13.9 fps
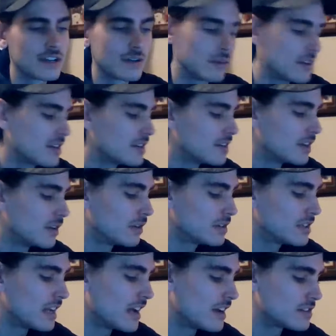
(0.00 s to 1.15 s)
What are you doing
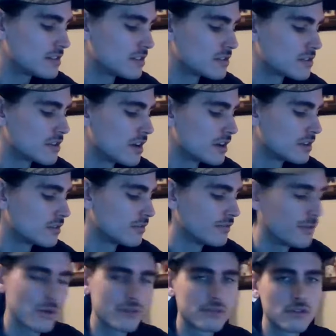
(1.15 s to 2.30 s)
to Anderson, Toronto?
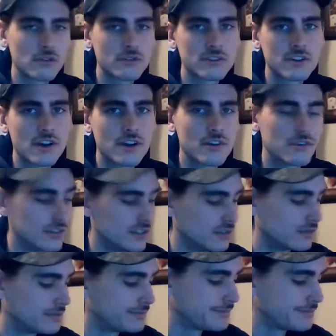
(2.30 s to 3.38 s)
4th road start in a row.